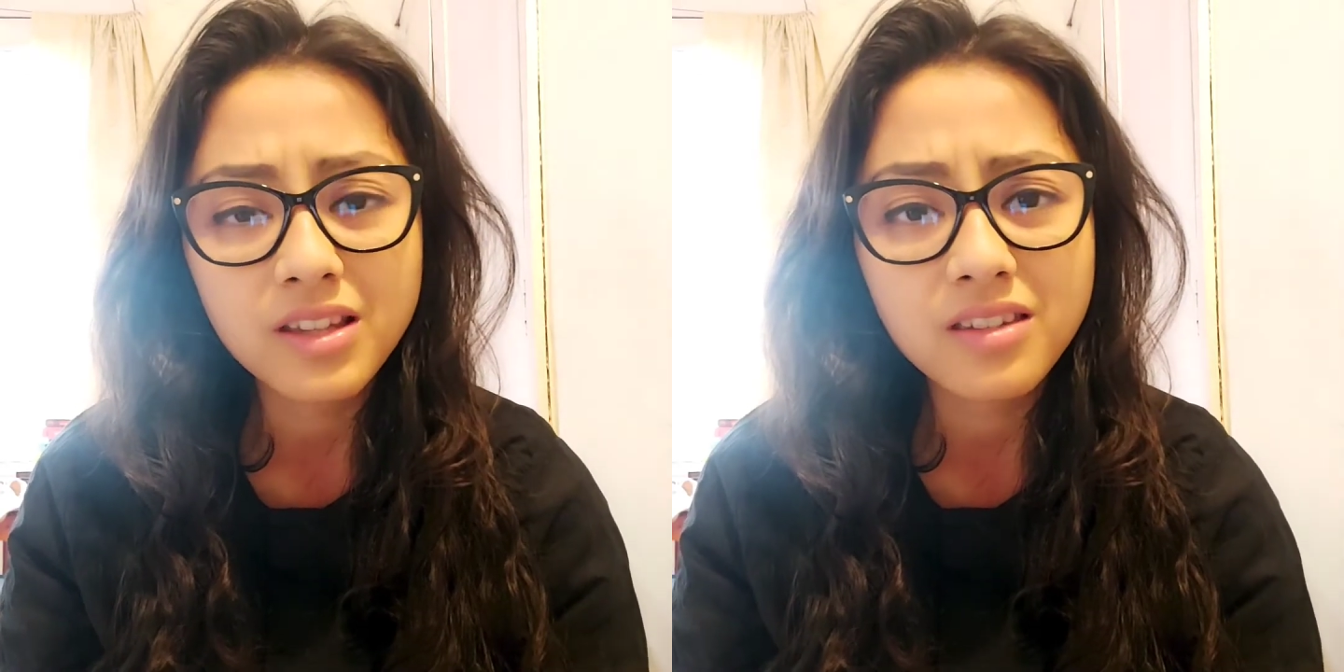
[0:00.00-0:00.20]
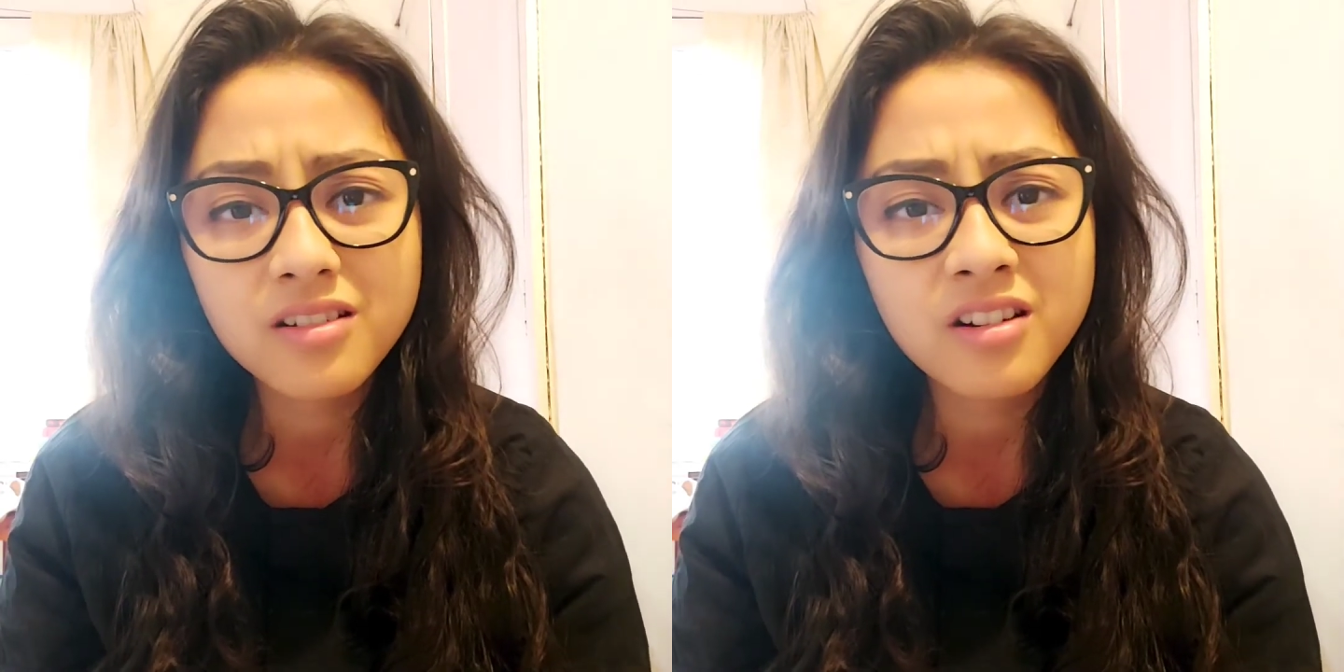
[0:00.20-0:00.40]

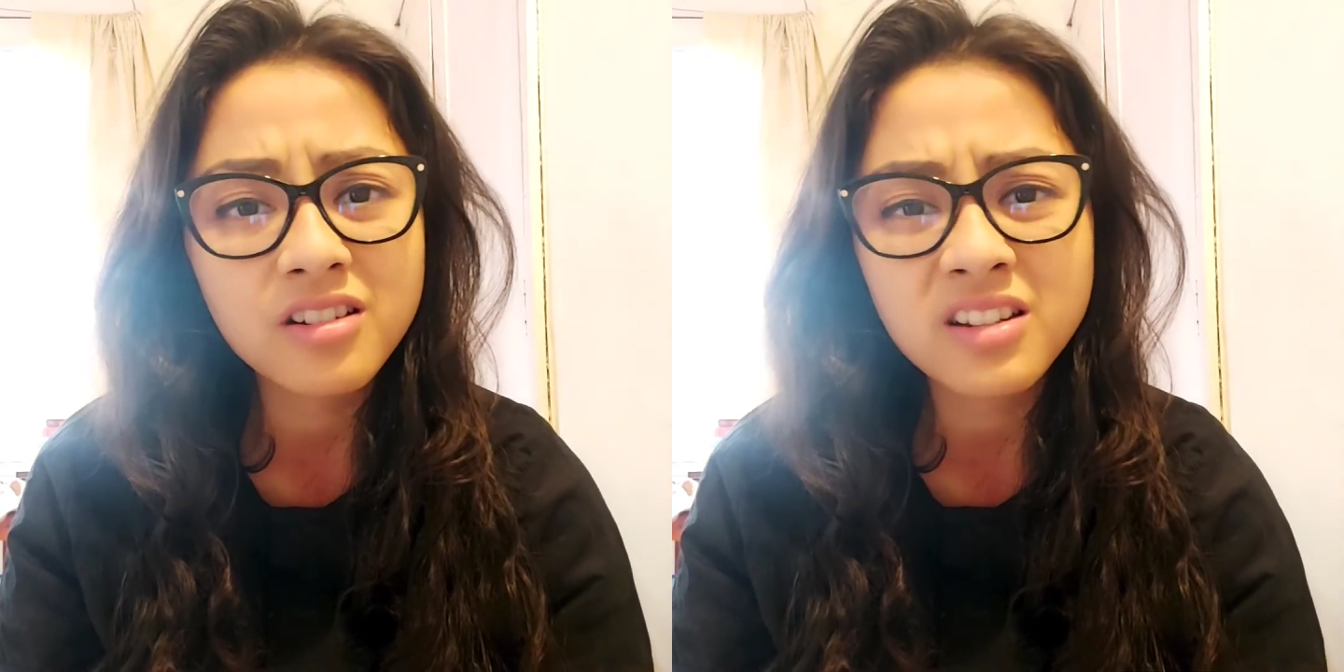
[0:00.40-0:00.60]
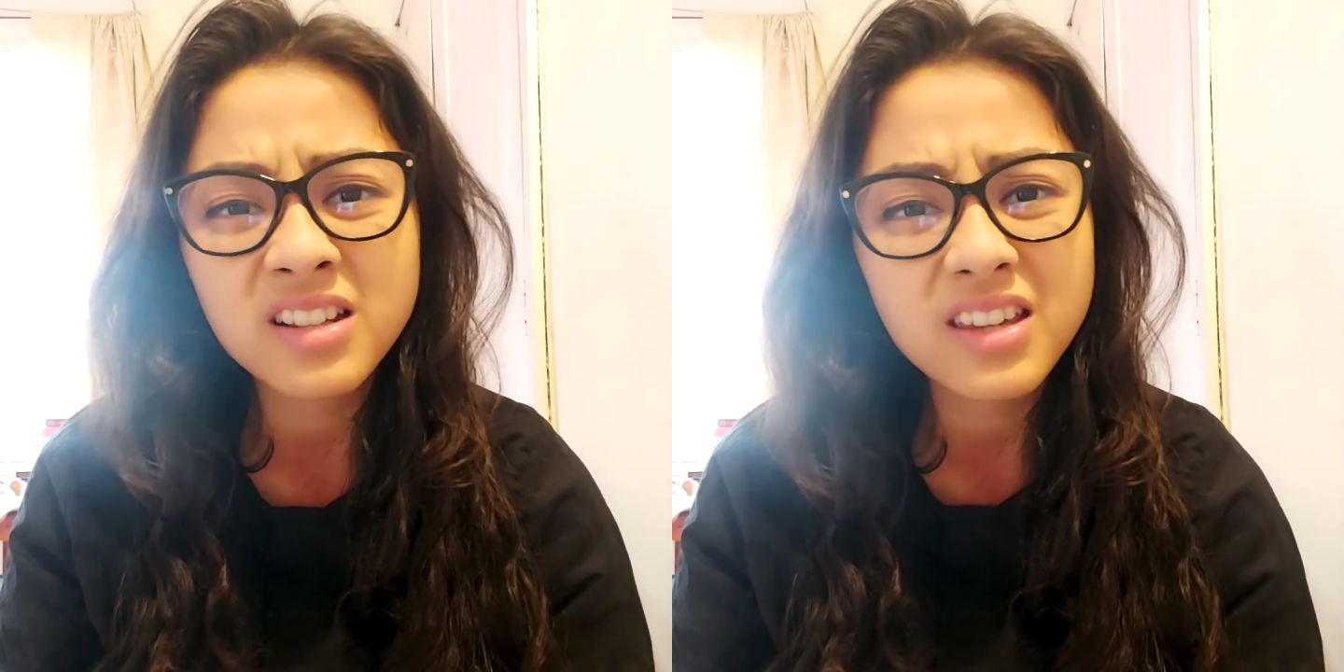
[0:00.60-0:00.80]
that you're
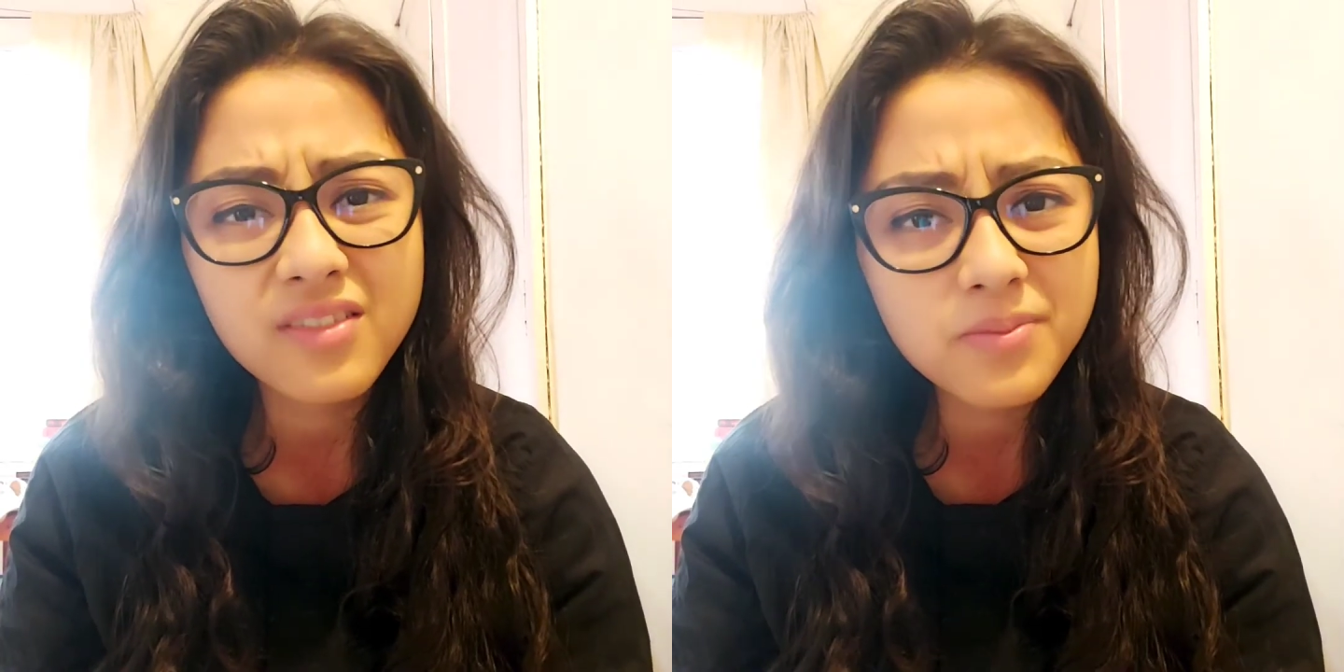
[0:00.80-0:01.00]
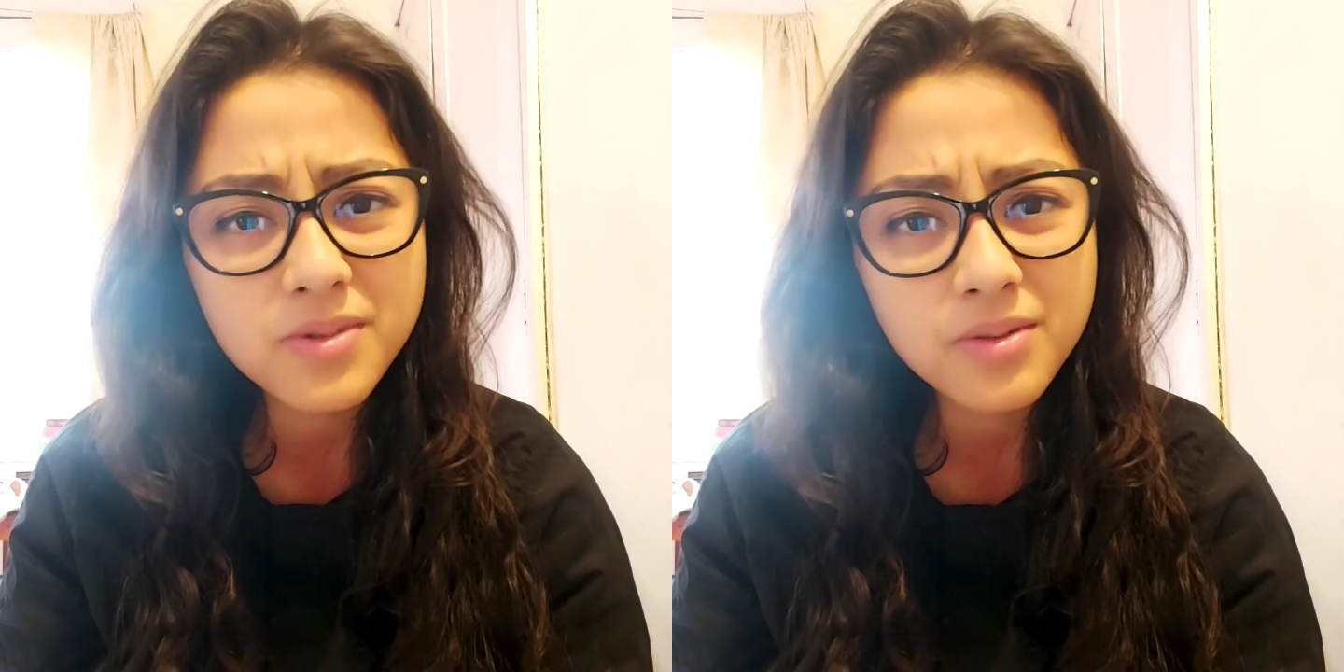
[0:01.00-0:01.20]
not gonna
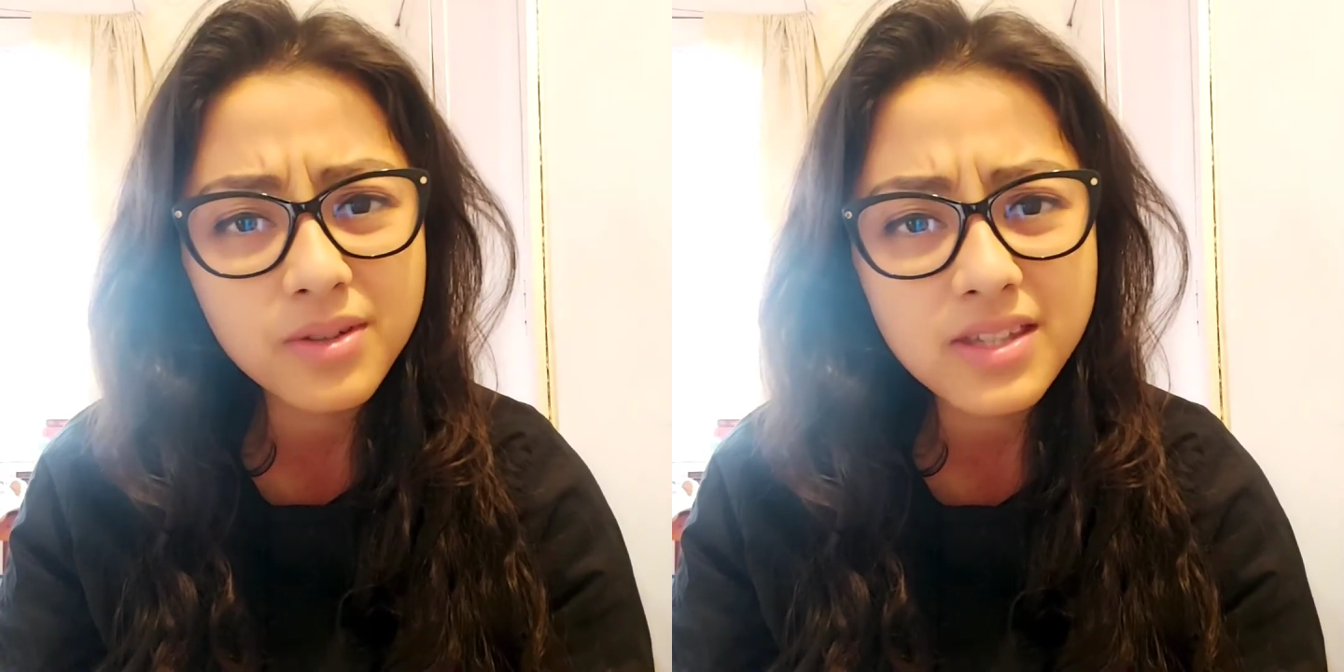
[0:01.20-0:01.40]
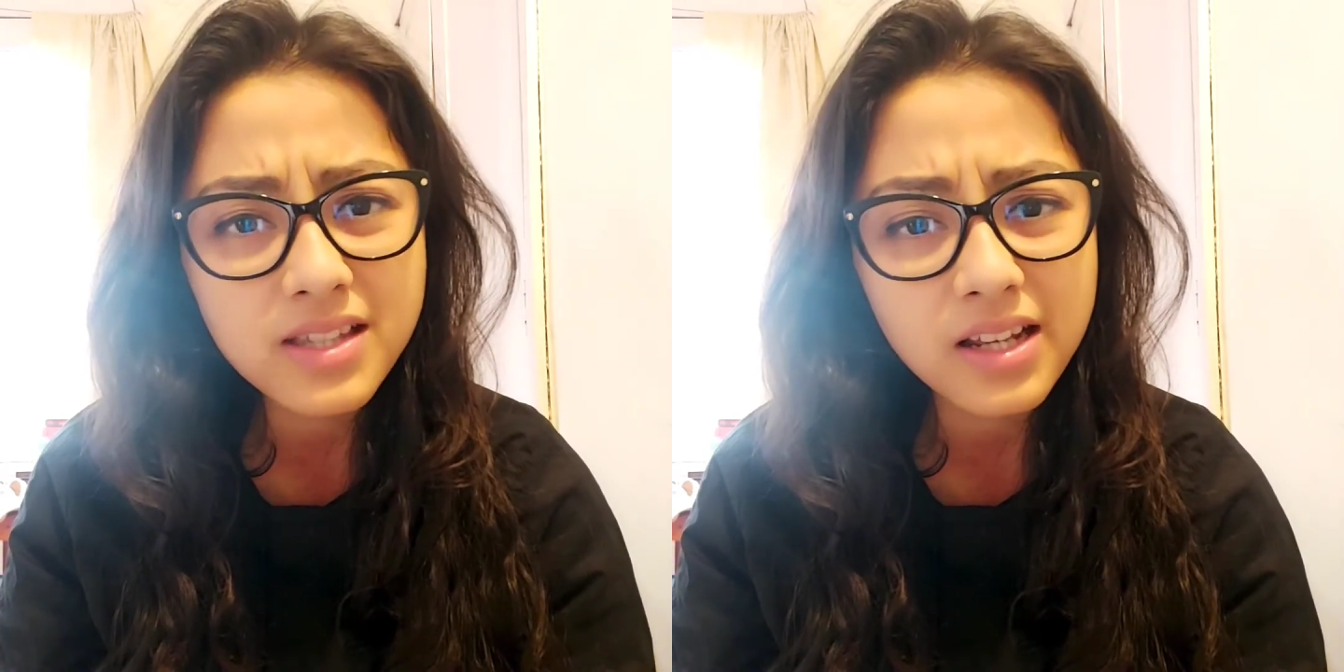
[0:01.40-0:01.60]
give up
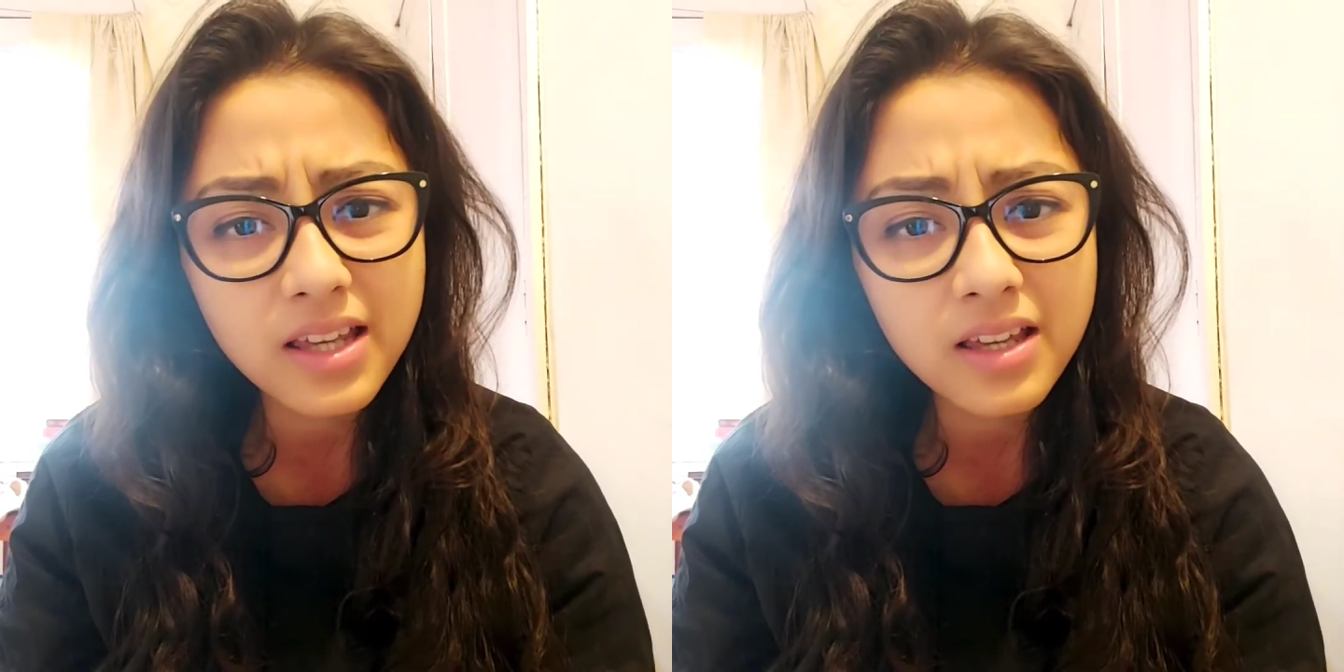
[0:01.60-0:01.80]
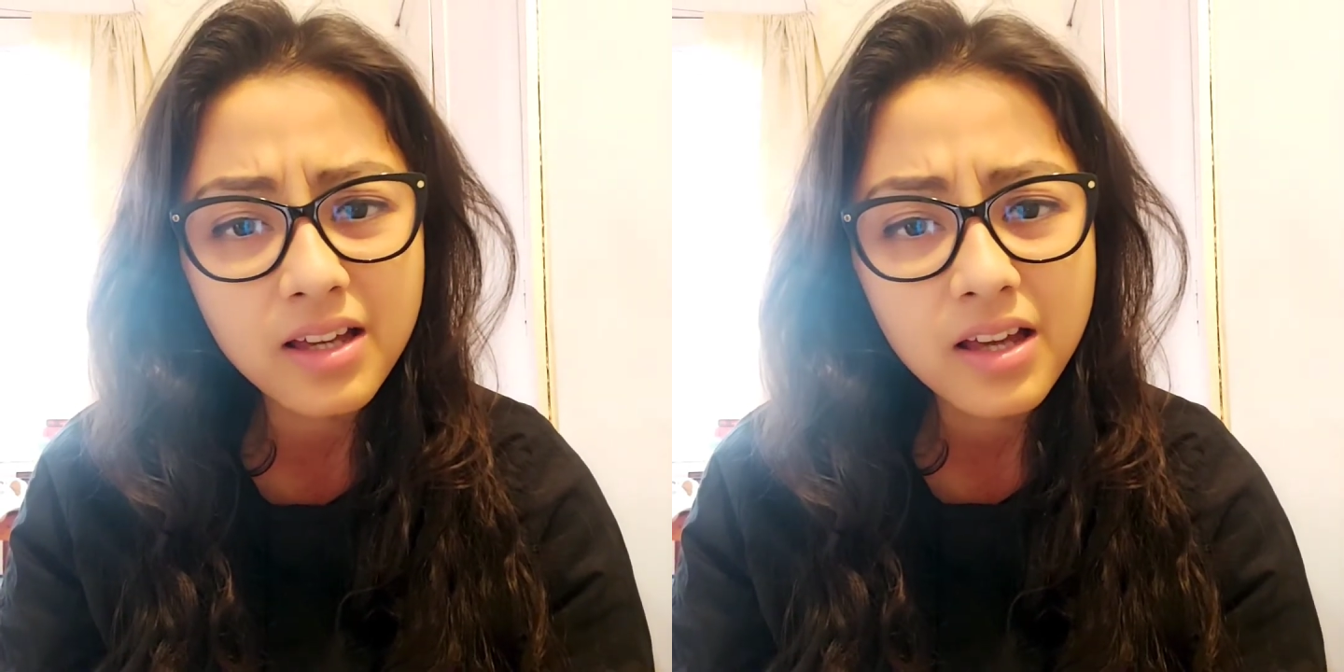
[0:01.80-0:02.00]
so
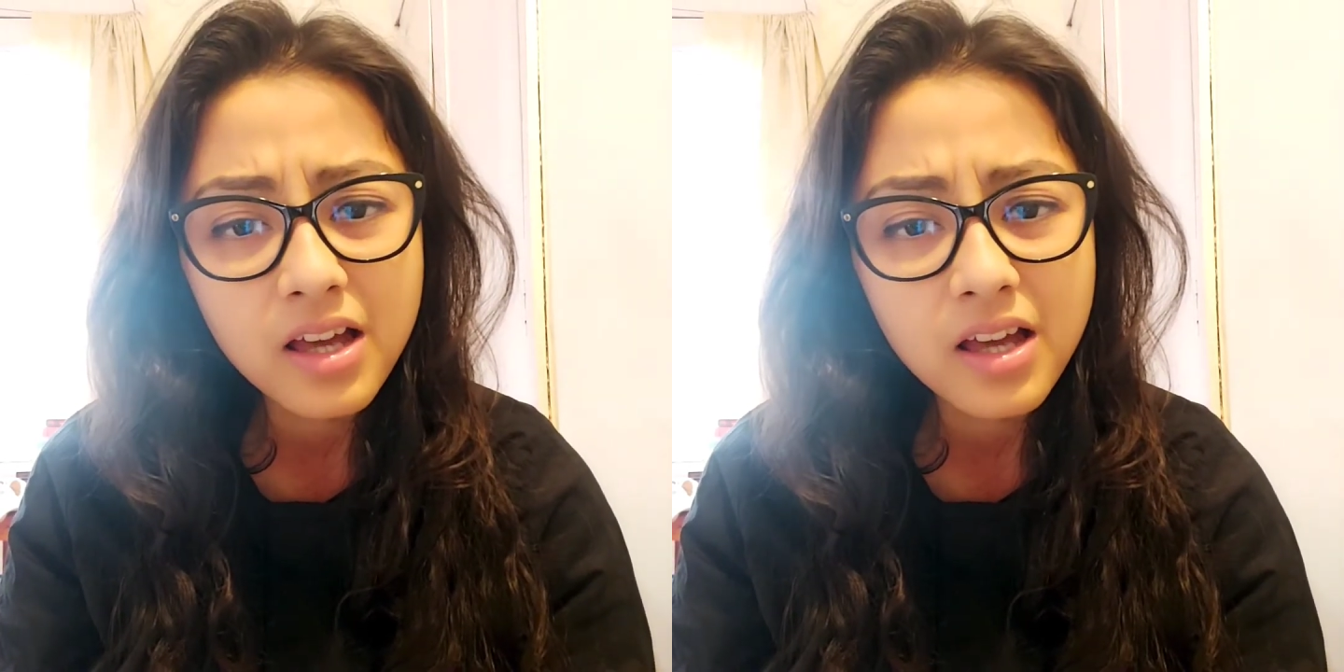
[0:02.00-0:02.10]
easily.